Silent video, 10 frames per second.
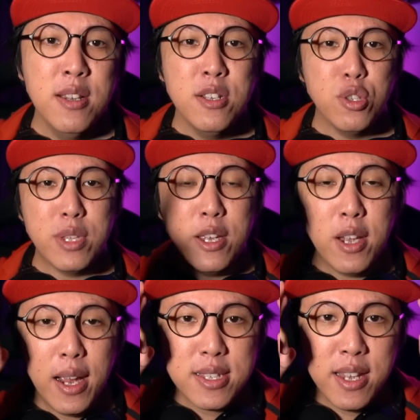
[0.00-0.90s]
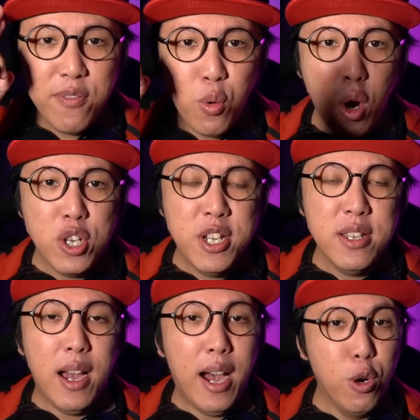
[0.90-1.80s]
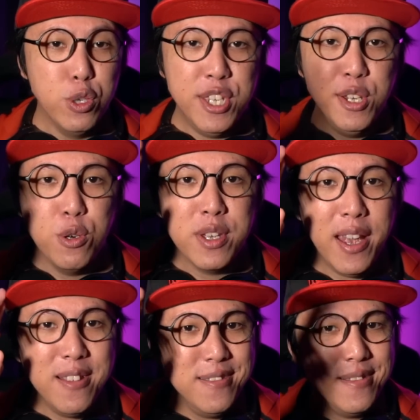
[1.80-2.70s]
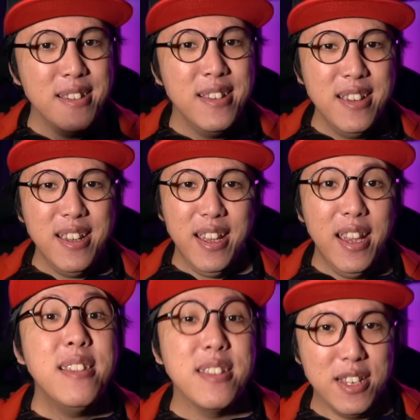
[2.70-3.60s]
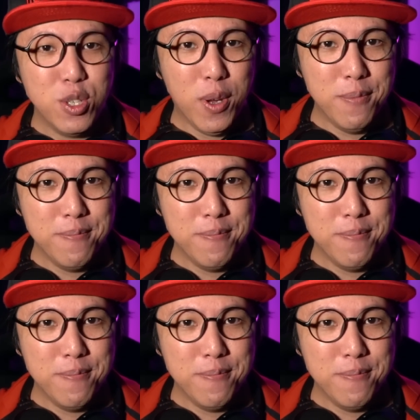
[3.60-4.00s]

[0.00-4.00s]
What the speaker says: So thank you guys again for watching. I will see you again in the next one.